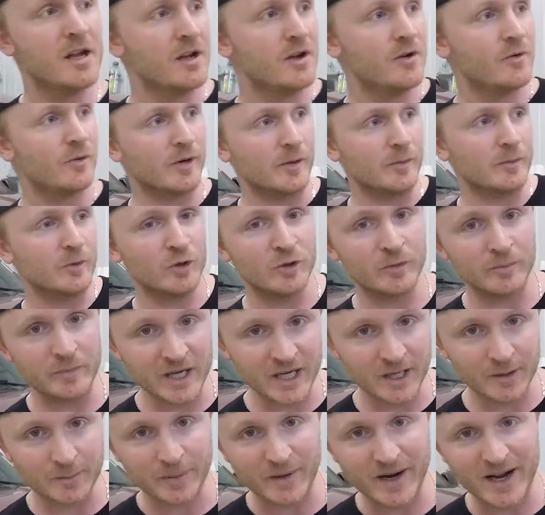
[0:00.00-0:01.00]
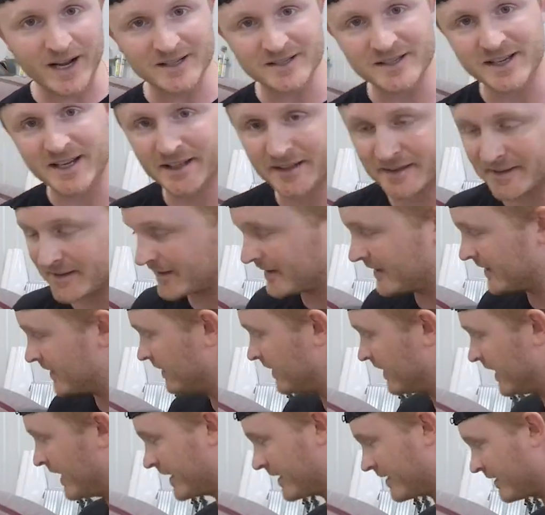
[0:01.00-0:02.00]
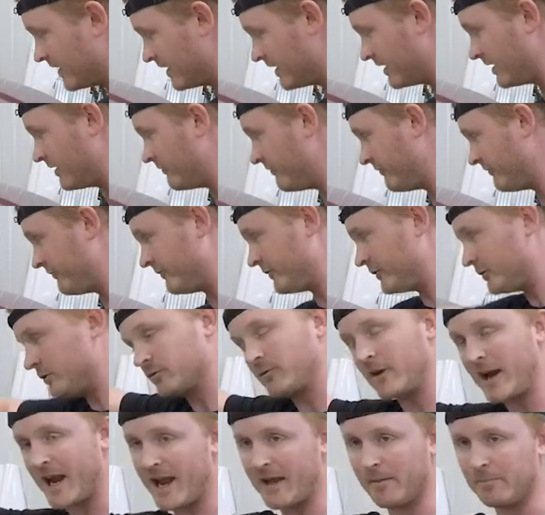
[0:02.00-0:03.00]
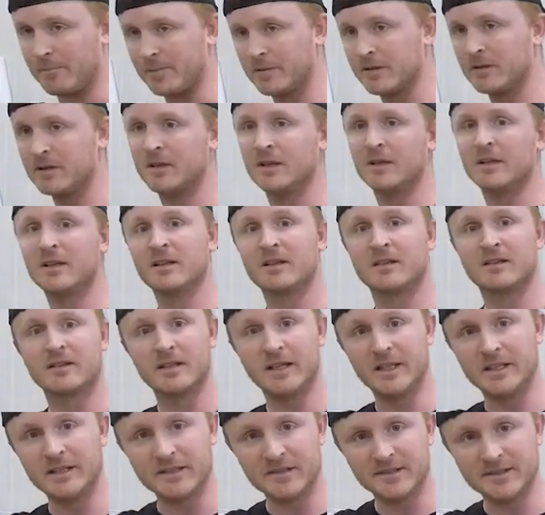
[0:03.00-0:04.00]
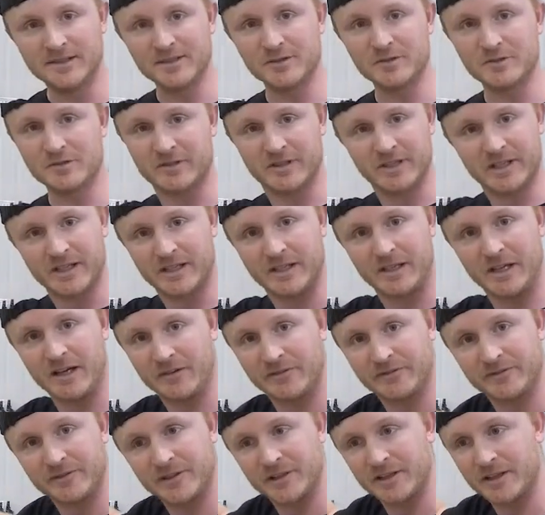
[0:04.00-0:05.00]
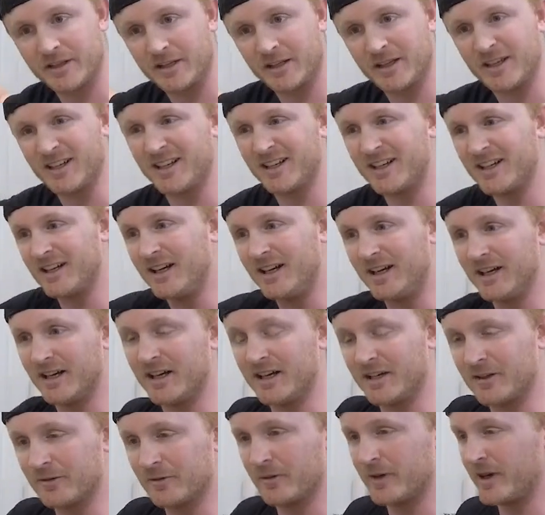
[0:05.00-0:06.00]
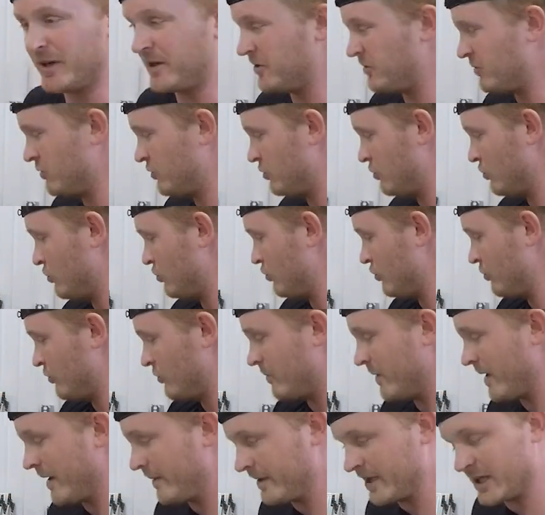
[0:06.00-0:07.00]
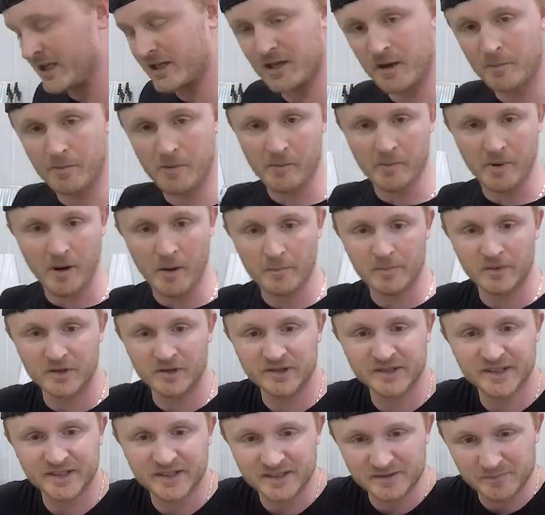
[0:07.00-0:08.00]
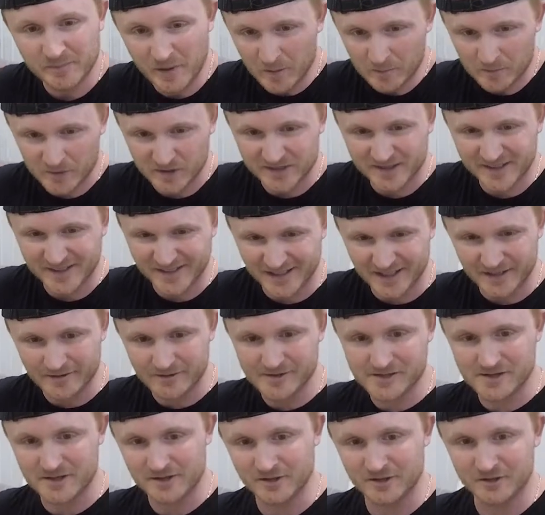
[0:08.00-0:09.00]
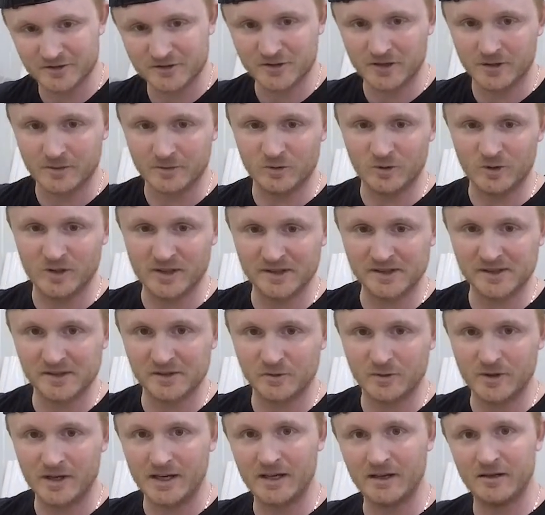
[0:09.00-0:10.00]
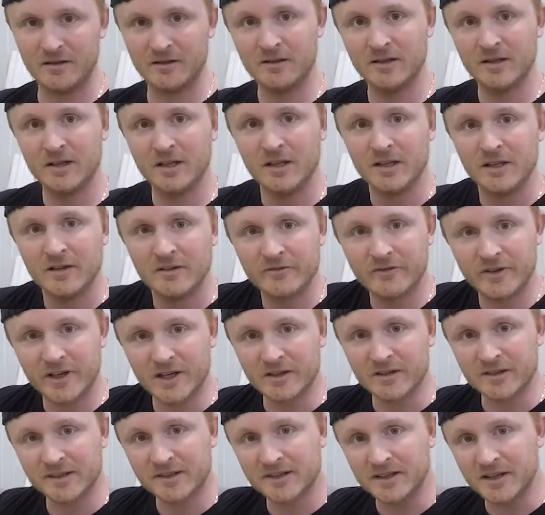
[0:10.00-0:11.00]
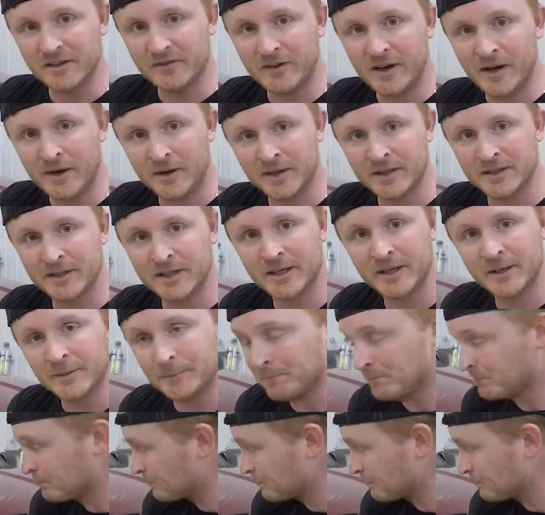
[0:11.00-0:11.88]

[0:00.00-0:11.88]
When I'm doing bigger projects, like a full wrap, then there's usually enough to redo maybe a couple bumpers, because bumpers can give us a little trouble once in a while, figuring stuff out on there.